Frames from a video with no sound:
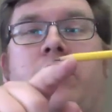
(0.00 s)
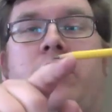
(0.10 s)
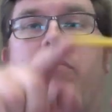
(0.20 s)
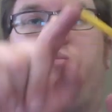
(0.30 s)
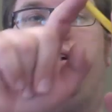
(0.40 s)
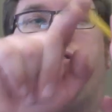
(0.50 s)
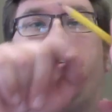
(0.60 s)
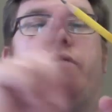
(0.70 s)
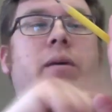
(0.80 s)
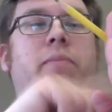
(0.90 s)
Pressure
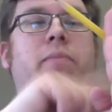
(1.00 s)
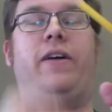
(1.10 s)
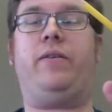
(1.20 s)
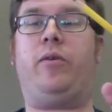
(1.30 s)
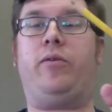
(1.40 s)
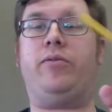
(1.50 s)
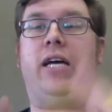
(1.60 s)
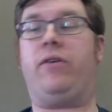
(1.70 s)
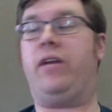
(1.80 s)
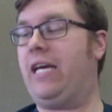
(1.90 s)
goes up, volume goes
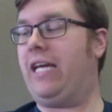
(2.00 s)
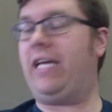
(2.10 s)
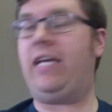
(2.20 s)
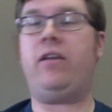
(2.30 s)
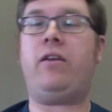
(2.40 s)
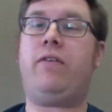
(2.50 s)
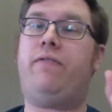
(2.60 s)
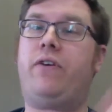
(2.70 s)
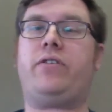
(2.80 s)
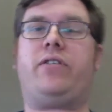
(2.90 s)
down.
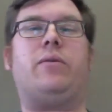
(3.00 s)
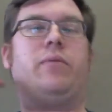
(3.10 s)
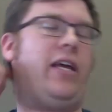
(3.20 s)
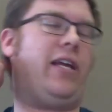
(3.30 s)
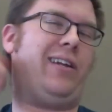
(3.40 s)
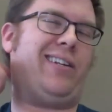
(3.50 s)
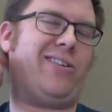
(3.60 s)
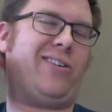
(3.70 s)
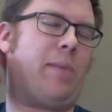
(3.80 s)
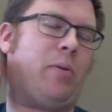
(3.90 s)
Inversely related, because they're
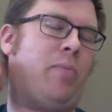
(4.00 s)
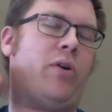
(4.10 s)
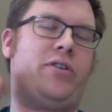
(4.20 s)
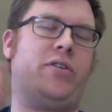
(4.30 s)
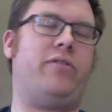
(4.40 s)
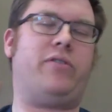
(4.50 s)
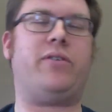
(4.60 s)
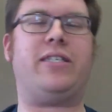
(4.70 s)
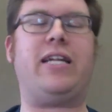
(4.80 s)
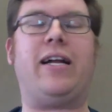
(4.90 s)
not proportional, so
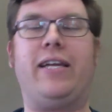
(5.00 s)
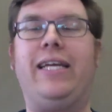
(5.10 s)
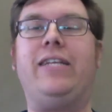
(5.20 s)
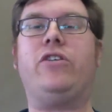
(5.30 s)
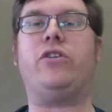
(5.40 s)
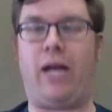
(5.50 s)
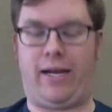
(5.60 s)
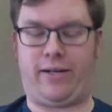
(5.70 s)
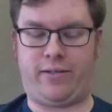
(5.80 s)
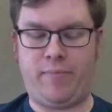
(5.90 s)
it's not
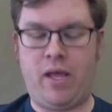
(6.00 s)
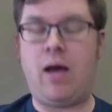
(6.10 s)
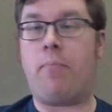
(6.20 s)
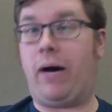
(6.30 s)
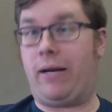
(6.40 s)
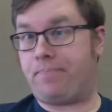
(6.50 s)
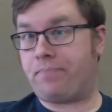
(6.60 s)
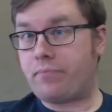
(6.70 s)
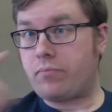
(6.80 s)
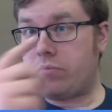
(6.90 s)
indirect. But
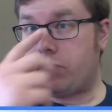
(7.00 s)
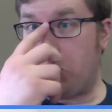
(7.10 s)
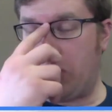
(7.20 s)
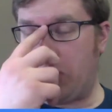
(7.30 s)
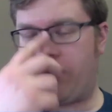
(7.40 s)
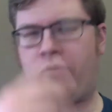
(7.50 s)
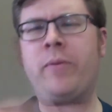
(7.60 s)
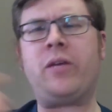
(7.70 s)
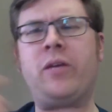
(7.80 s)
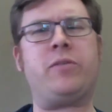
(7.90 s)
the
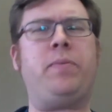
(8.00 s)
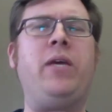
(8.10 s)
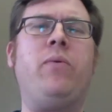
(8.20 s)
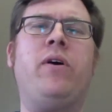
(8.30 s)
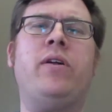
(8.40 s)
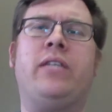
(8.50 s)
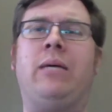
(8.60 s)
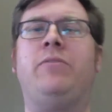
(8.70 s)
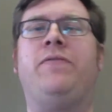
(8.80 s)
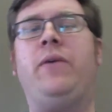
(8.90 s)
formula was P1
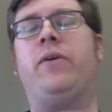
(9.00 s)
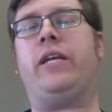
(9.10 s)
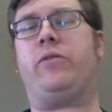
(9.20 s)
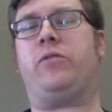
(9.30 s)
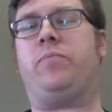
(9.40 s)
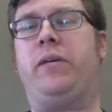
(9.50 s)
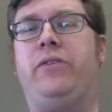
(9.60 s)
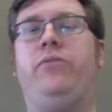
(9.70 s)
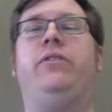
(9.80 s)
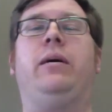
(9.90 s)
times V1 equals
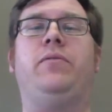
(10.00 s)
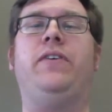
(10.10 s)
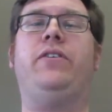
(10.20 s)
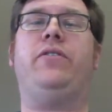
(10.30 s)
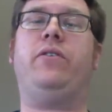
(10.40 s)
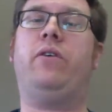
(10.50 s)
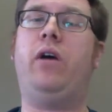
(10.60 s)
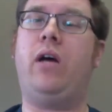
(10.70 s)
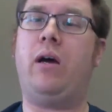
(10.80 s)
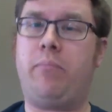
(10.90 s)
P2 times V2,
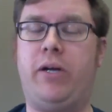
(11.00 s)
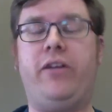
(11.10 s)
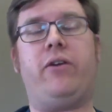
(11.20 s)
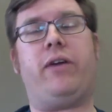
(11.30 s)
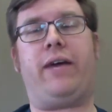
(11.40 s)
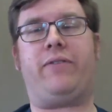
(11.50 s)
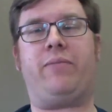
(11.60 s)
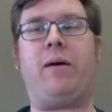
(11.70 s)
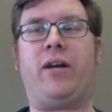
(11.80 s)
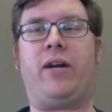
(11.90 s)
but you don't have to
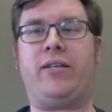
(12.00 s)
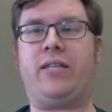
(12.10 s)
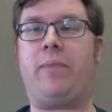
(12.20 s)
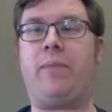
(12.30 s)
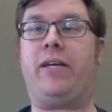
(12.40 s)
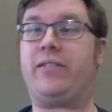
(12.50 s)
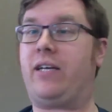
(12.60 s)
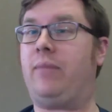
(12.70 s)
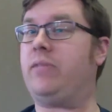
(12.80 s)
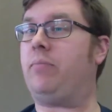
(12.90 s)
memorize that because it
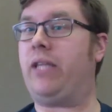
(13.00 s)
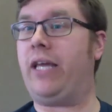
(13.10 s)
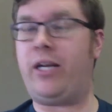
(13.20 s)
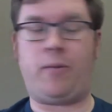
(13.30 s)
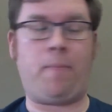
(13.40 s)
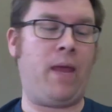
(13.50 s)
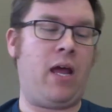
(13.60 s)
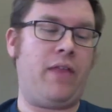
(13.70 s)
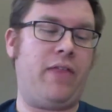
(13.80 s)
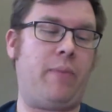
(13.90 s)
comes up later.
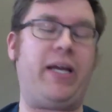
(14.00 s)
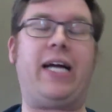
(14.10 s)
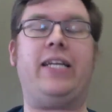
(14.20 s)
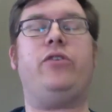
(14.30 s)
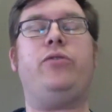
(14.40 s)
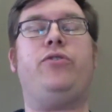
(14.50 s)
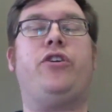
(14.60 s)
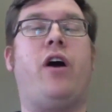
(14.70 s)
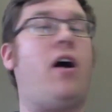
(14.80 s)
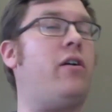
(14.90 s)
Then we got into
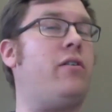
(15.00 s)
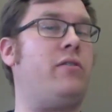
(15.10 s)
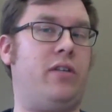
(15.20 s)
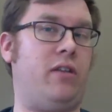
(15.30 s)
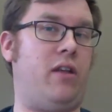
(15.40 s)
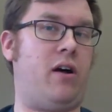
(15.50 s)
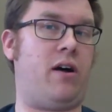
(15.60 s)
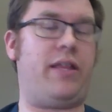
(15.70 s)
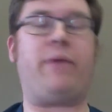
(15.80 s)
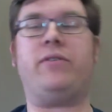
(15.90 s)
Charles'
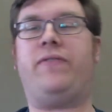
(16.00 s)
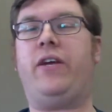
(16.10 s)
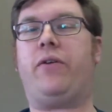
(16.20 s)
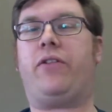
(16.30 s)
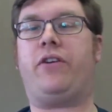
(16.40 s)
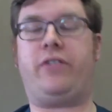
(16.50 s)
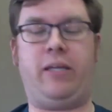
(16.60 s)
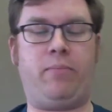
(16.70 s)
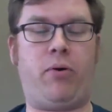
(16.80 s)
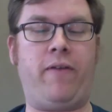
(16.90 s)
Law. That was video
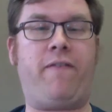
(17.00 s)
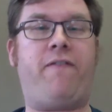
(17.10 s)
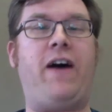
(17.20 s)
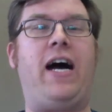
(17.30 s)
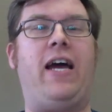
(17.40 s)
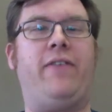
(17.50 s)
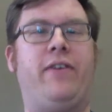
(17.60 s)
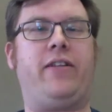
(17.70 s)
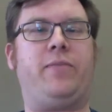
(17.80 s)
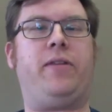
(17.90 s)
13.5.
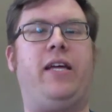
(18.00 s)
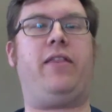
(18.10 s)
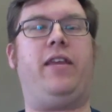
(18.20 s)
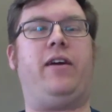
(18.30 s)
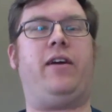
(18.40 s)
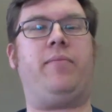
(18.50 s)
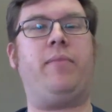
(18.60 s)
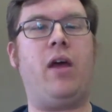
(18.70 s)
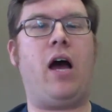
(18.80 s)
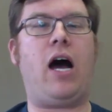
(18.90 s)
Here, let's put that there.
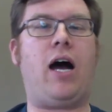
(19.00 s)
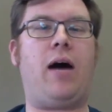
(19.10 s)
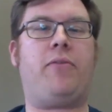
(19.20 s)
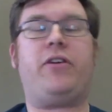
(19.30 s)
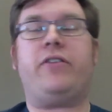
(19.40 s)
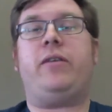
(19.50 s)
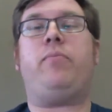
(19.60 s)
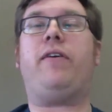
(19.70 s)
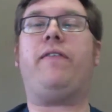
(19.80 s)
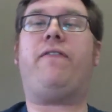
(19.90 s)

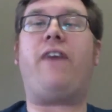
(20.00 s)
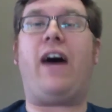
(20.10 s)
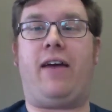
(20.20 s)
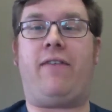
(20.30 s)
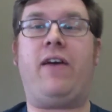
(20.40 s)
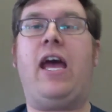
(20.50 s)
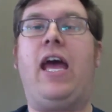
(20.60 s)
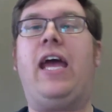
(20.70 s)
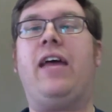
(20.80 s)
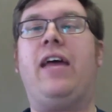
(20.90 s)
13.5,
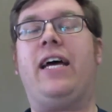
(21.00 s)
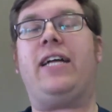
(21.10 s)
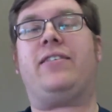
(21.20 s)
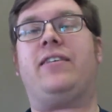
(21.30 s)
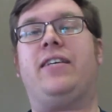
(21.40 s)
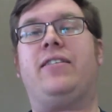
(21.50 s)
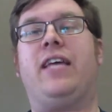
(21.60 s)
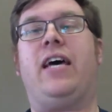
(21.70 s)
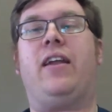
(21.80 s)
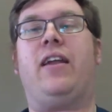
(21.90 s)
and that says that